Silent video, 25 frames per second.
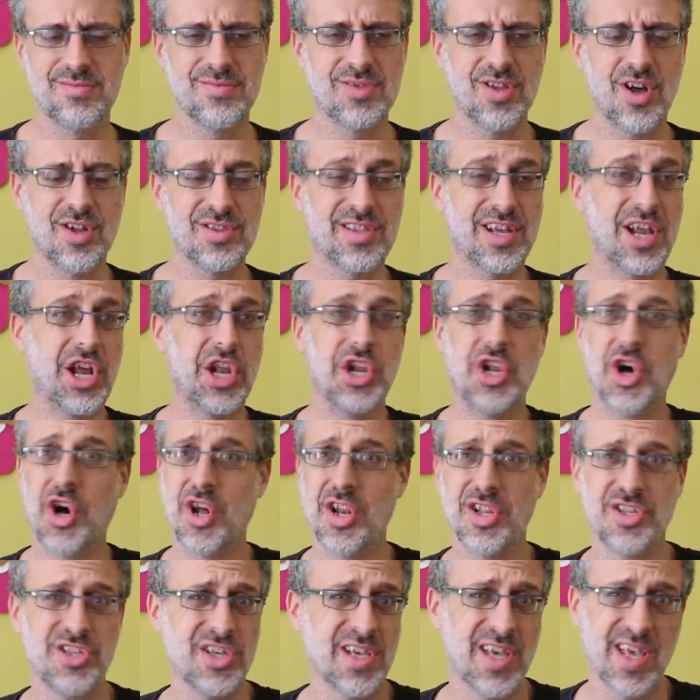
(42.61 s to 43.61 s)
not
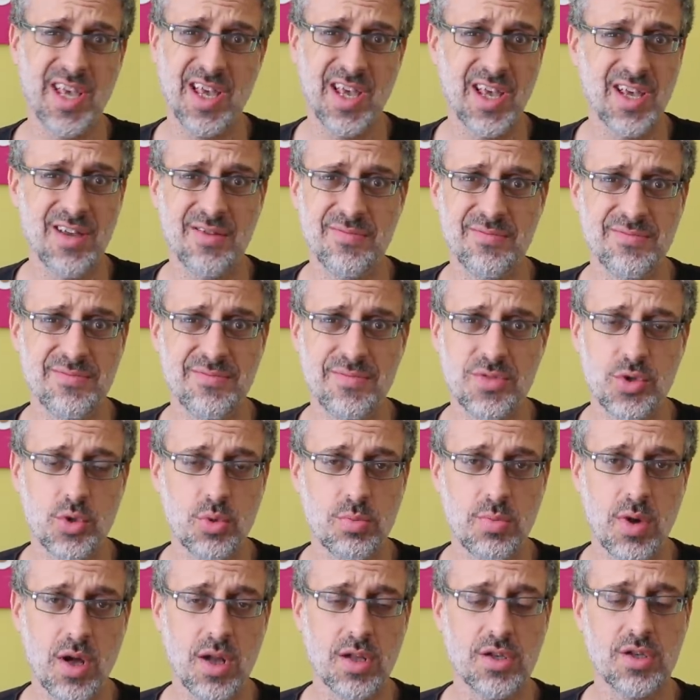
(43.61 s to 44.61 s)
acknowledging him
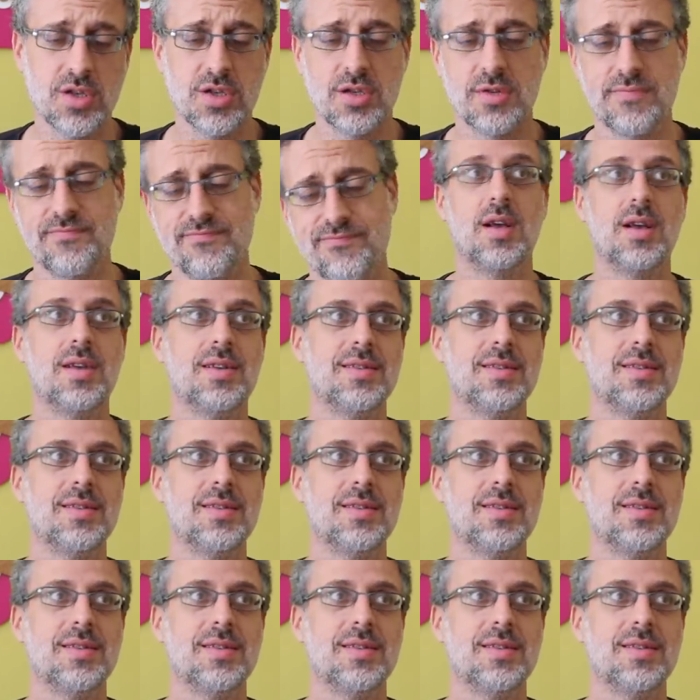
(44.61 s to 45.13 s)
too much.